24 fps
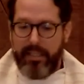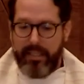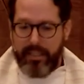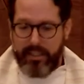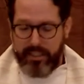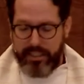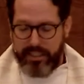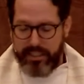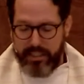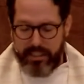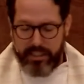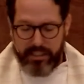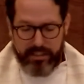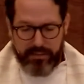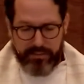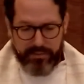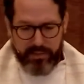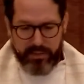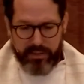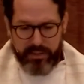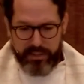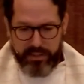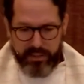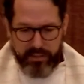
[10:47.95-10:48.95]
"Jesus, if you
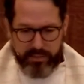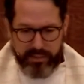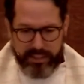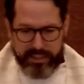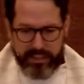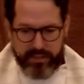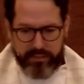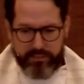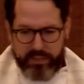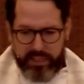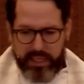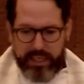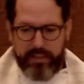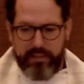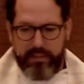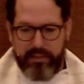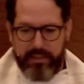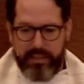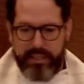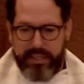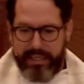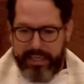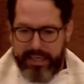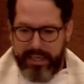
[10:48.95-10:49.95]
just knew what kind of
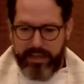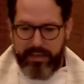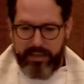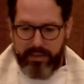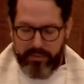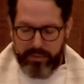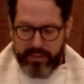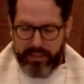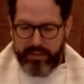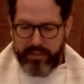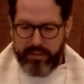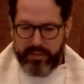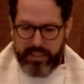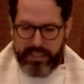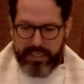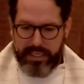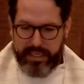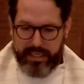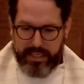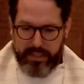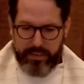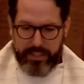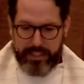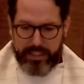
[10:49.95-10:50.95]
childhood I had, you would
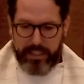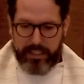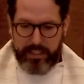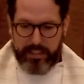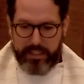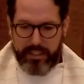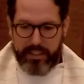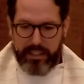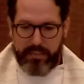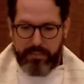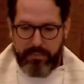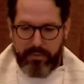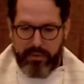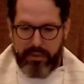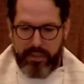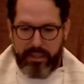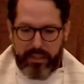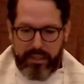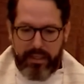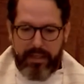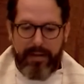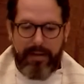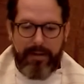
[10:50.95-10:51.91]
understand how I got to this point."